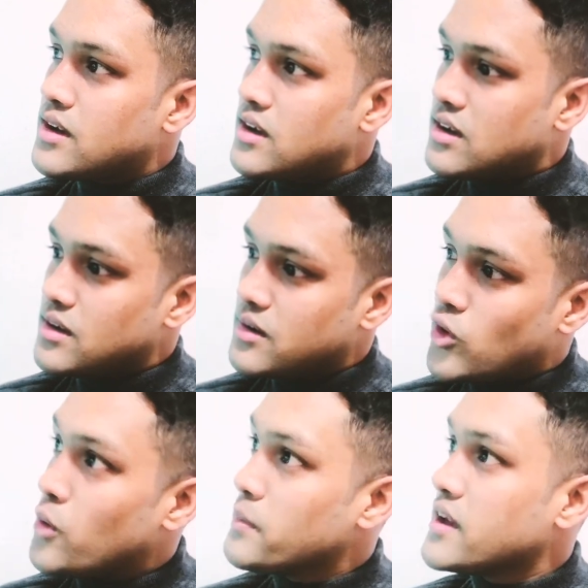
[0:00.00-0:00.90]

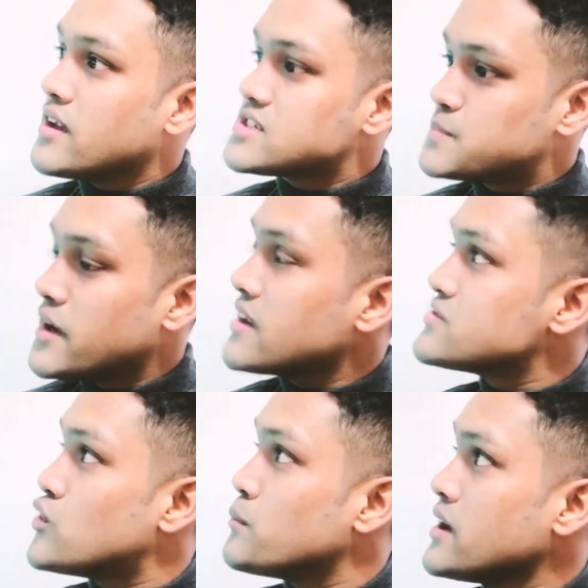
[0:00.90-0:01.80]
hobby
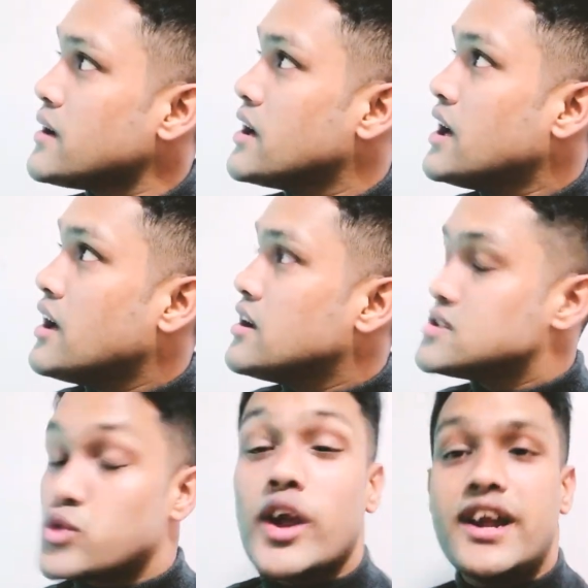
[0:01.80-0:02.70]
experience for me.
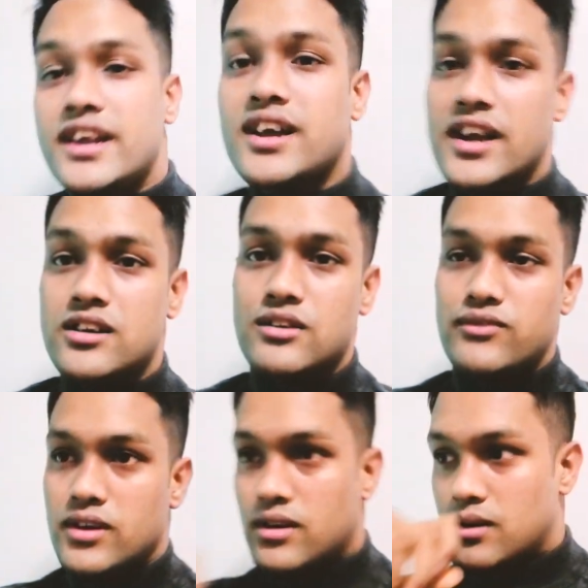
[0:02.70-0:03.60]
So any kind
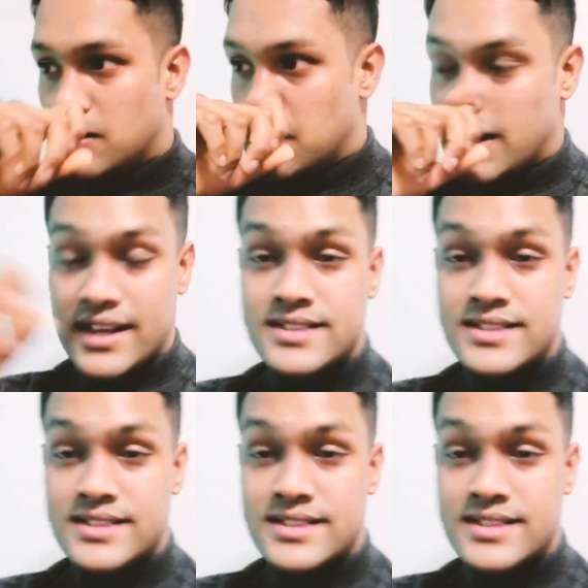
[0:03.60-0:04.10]
of